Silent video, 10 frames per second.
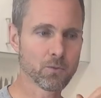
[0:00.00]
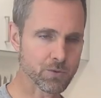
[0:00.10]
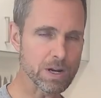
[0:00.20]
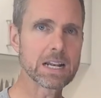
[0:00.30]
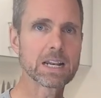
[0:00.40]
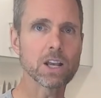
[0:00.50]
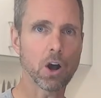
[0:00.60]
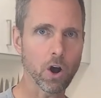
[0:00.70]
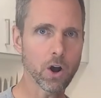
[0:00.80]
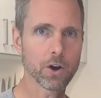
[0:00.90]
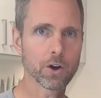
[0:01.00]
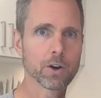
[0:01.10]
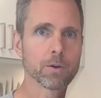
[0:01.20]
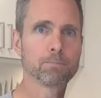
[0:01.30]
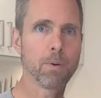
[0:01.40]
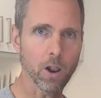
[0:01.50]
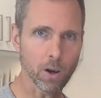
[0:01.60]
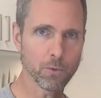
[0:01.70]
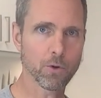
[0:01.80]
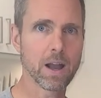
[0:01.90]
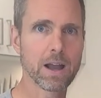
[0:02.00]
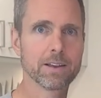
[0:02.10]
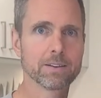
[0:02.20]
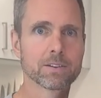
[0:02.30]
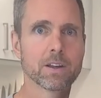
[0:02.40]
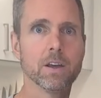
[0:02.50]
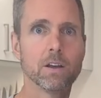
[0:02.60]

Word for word: really hard polymerized